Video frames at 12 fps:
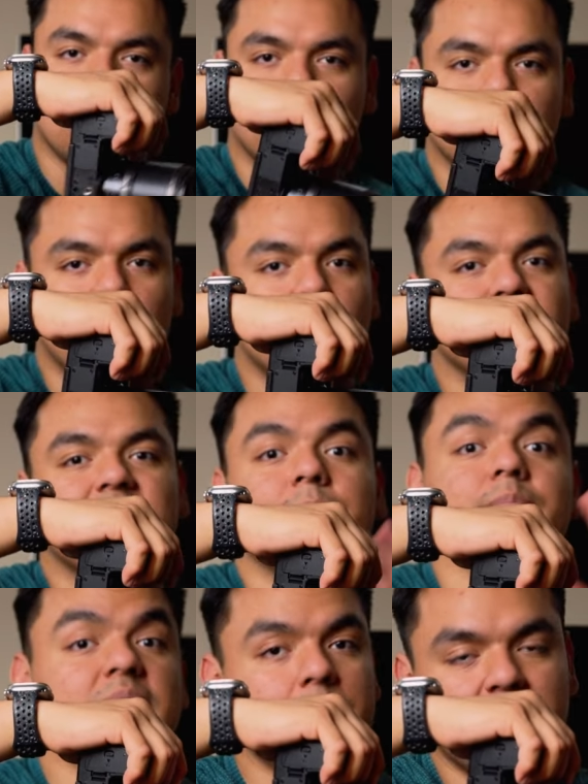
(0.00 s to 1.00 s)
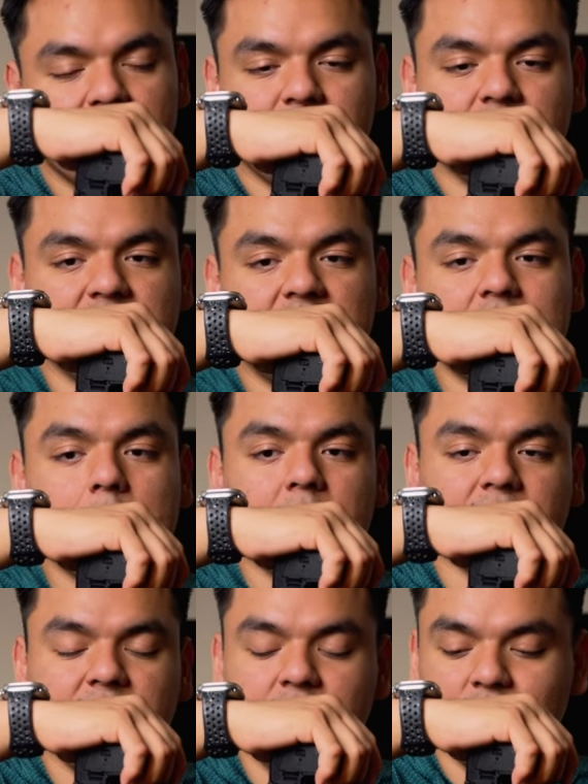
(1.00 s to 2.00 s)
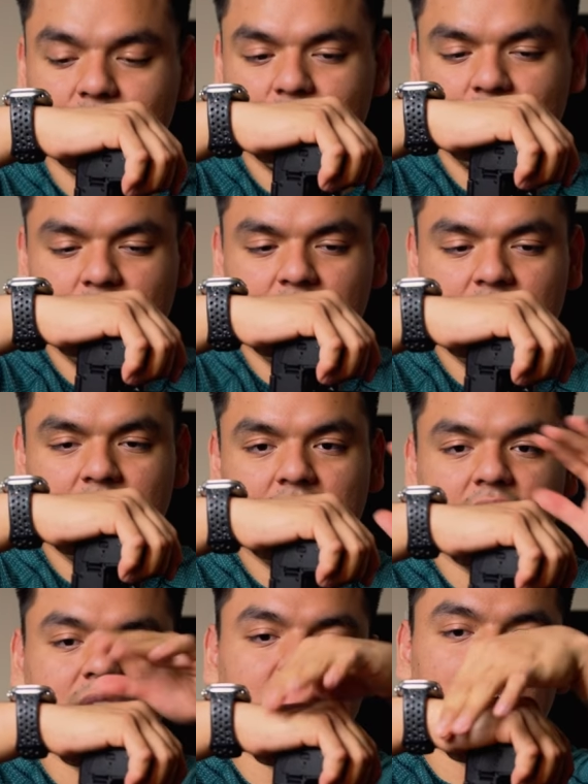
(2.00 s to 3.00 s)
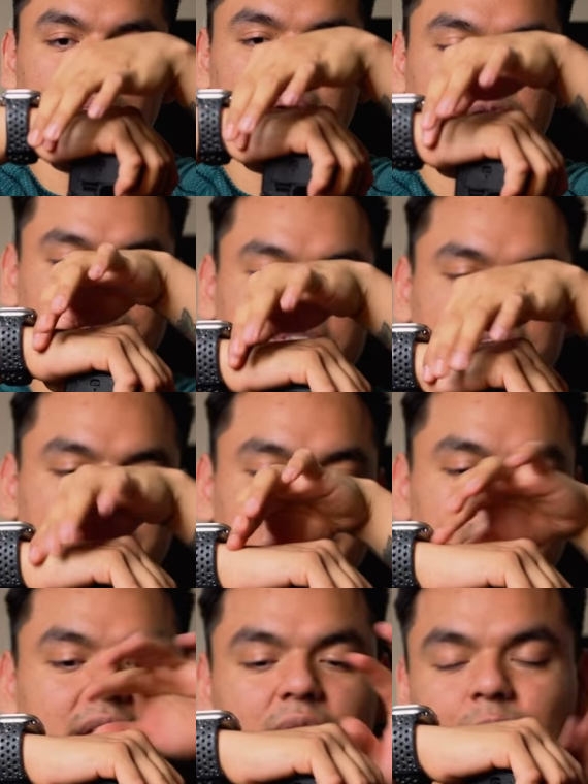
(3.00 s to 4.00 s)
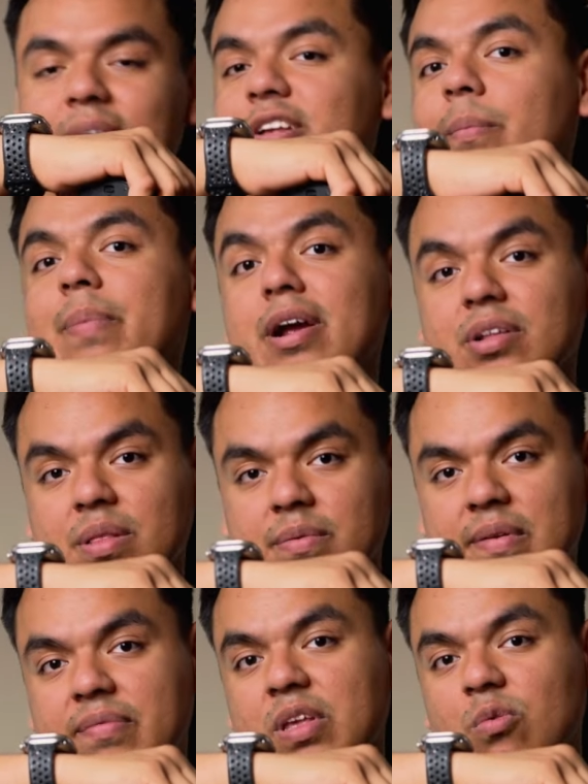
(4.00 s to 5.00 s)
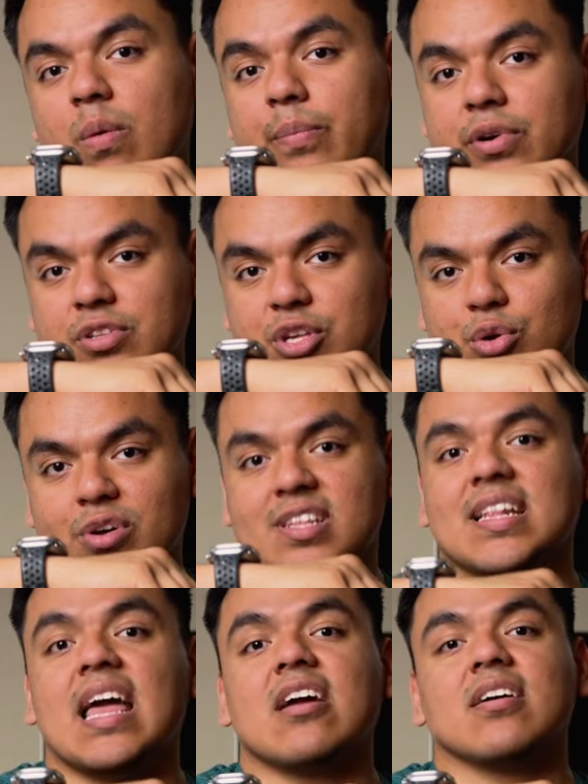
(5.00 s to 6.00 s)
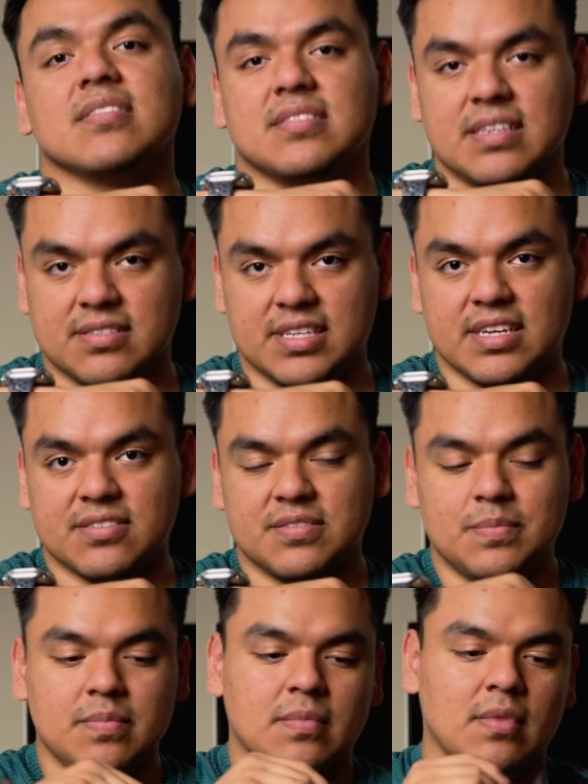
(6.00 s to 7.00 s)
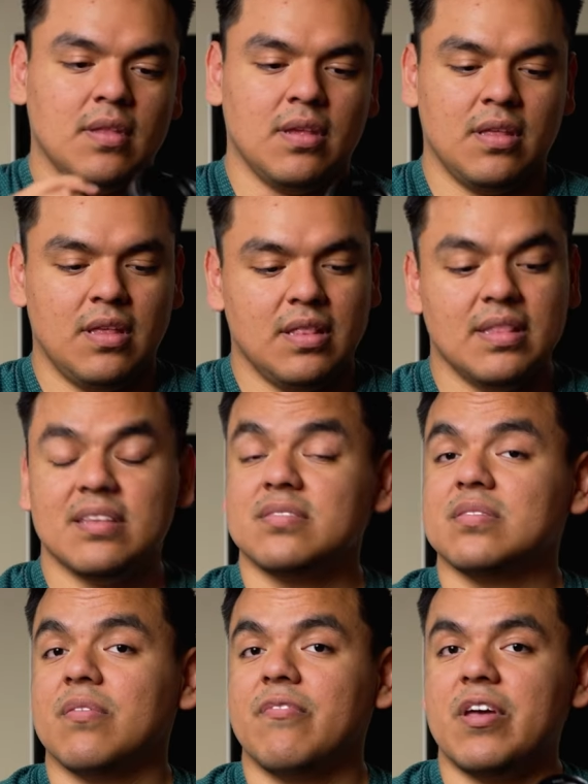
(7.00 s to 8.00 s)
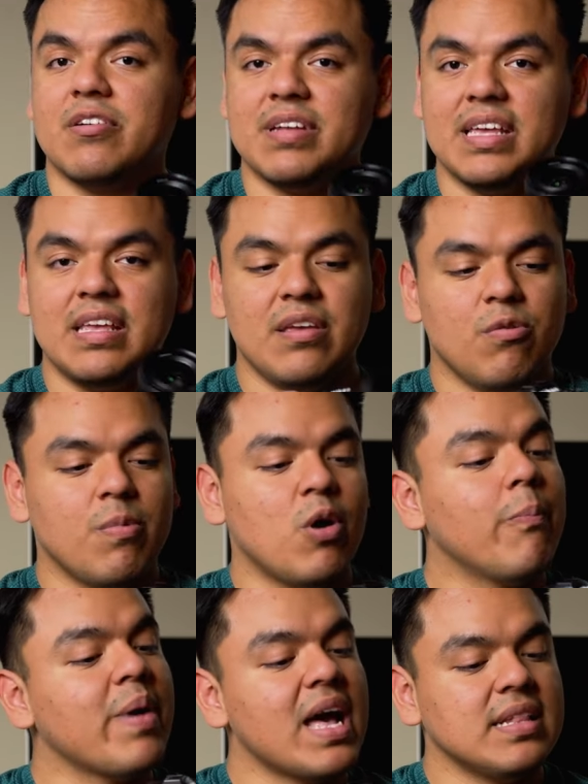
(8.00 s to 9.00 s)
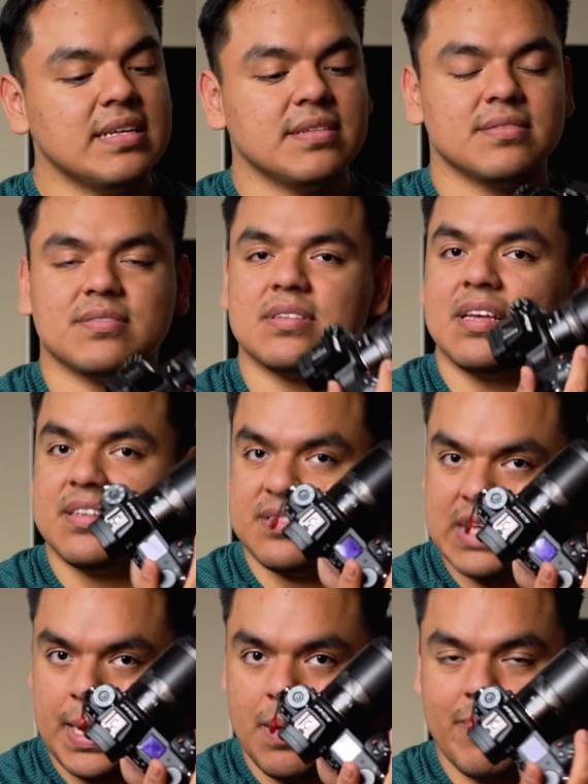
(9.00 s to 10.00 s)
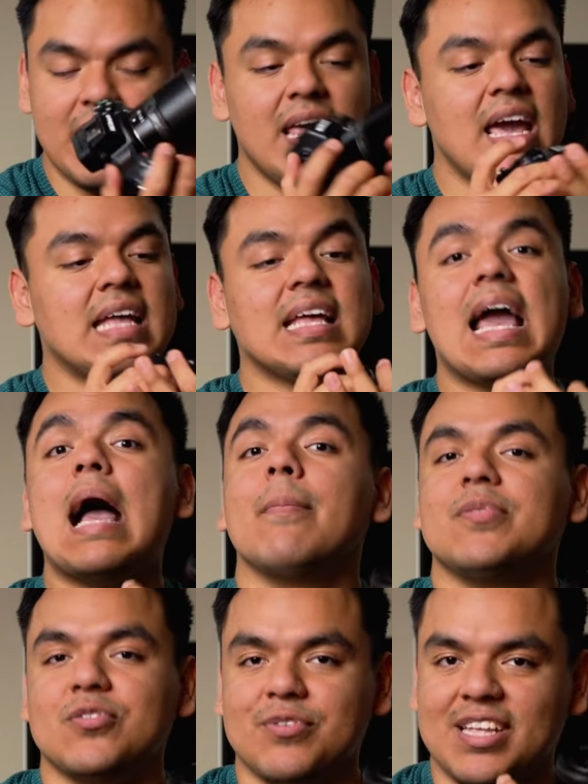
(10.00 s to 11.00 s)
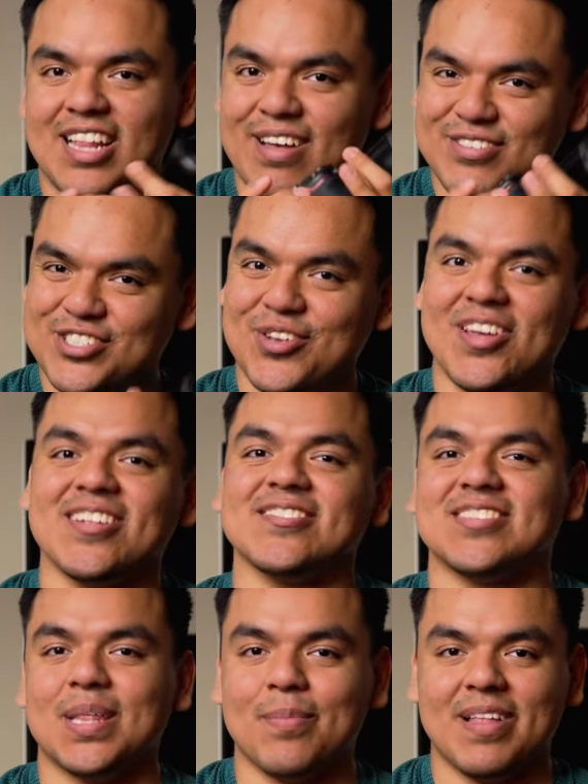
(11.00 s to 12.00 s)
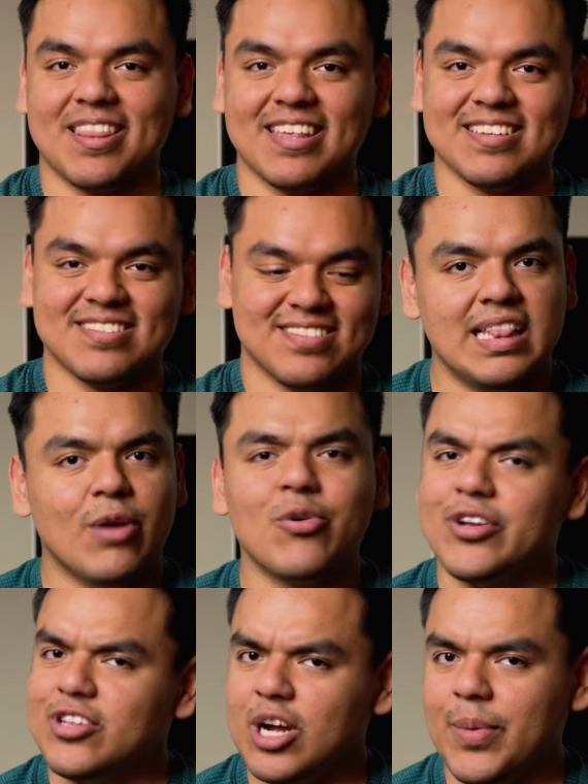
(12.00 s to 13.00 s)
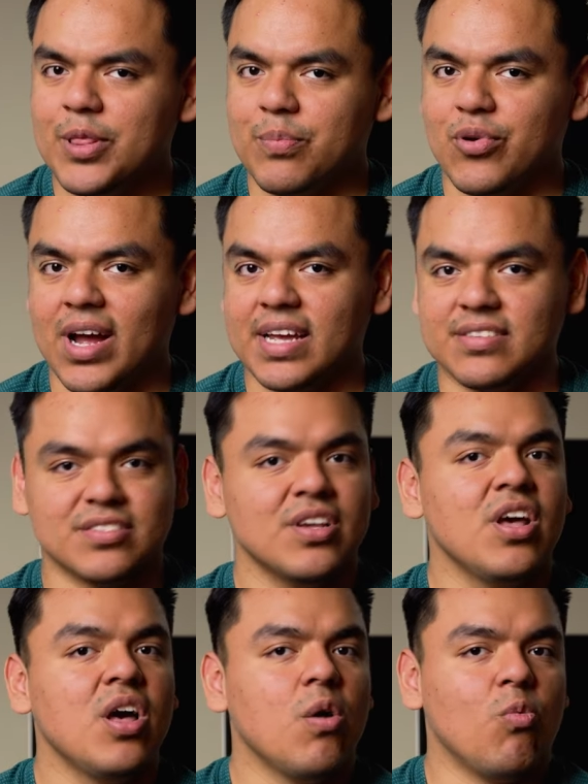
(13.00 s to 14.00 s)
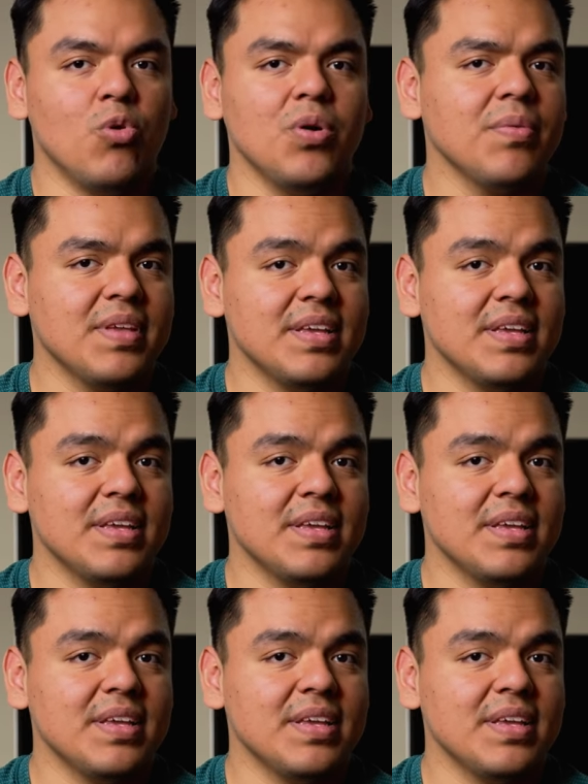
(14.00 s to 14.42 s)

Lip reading: or no immediate fatigue that I feel on my wrist area when compared to the 50 1.2 on the Nikon Z6. This is a very well-balanced setup, and I absolutely love shooting on a setup like this. Now we're gonna talk about the price. One of